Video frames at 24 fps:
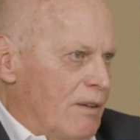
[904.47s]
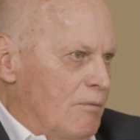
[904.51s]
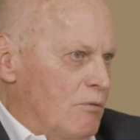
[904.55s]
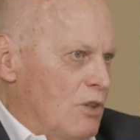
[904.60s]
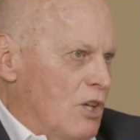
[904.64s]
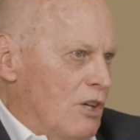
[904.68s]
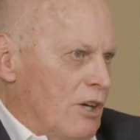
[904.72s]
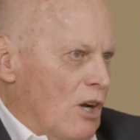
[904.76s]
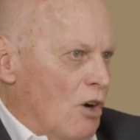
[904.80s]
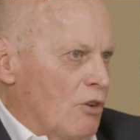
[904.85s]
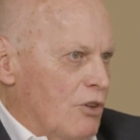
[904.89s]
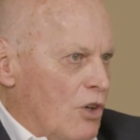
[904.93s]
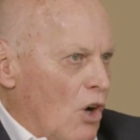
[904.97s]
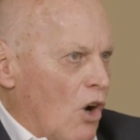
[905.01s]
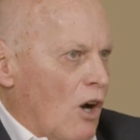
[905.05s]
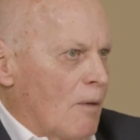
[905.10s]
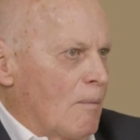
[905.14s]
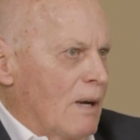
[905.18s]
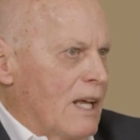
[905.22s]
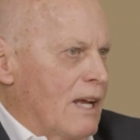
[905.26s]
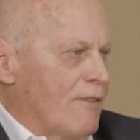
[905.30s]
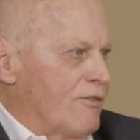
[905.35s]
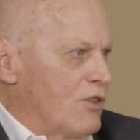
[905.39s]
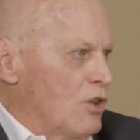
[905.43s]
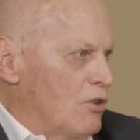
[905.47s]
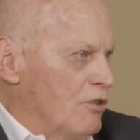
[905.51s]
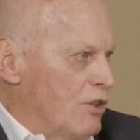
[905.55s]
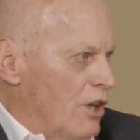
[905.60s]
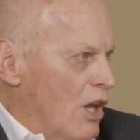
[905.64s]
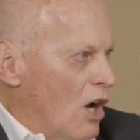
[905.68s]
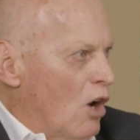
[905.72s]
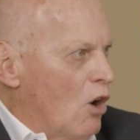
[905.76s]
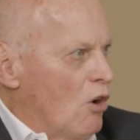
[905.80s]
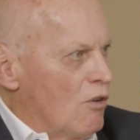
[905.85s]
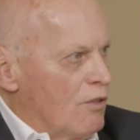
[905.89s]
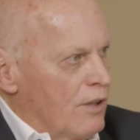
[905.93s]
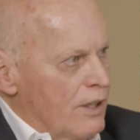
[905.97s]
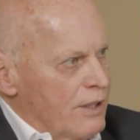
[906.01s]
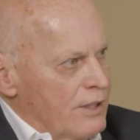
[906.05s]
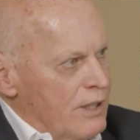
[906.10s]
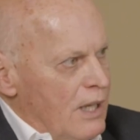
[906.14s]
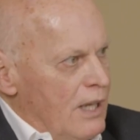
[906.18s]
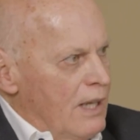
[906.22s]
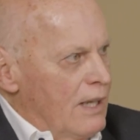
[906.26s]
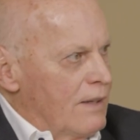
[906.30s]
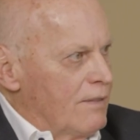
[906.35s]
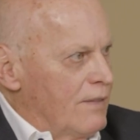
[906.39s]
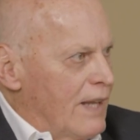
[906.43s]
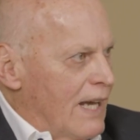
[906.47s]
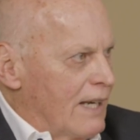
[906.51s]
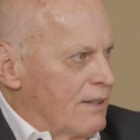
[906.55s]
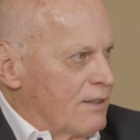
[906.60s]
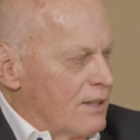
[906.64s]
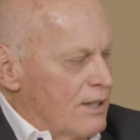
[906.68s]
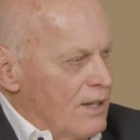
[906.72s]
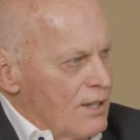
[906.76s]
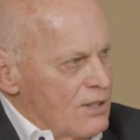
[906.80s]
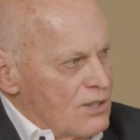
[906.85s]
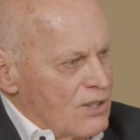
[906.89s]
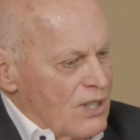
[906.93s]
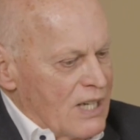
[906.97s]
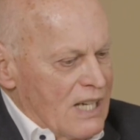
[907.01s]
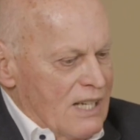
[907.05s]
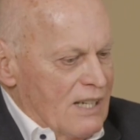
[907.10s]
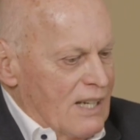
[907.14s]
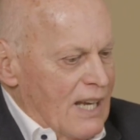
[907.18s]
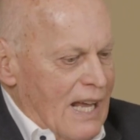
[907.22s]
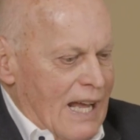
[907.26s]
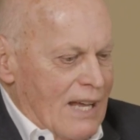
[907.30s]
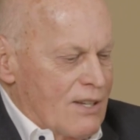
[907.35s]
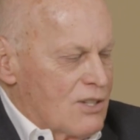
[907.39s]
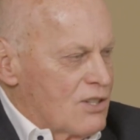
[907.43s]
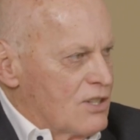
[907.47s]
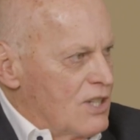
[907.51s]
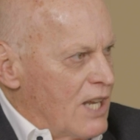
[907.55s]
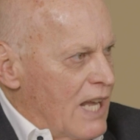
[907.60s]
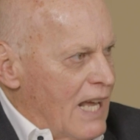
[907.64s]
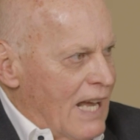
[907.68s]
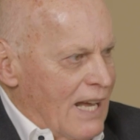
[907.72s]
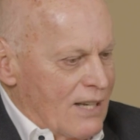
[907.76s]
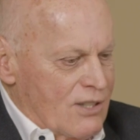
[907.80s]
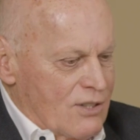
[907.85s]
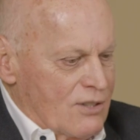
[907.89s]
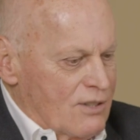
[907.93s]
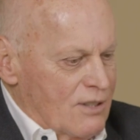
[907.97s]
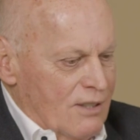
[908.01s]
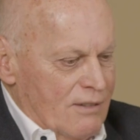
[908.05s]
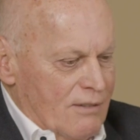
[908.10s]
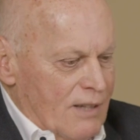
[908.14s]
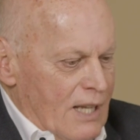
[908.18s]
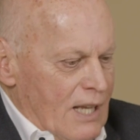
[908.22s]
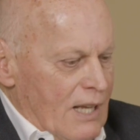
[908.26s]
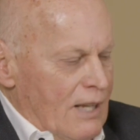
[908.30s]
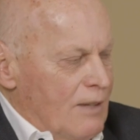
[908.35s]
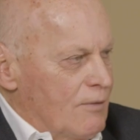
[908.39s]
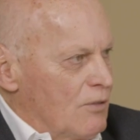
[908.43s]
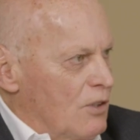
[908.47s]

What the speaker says: normally if you know that the decedent has debts and,